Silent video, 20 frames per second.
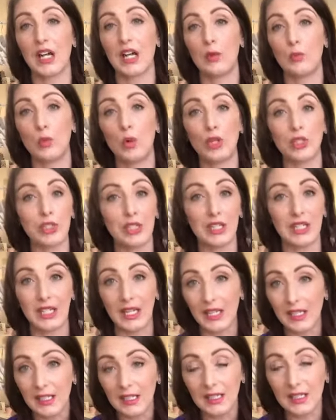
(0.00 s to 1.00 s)
what you
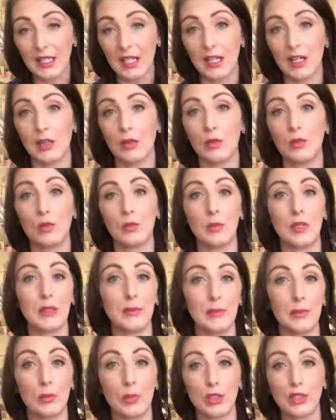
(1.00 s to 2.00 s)
like now,
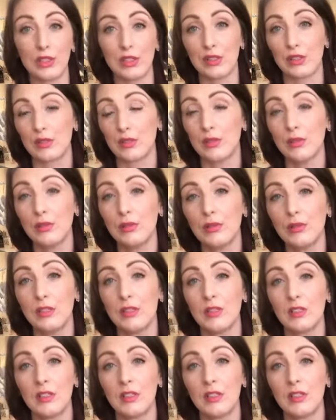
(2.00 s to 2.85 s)
maybe what you suit.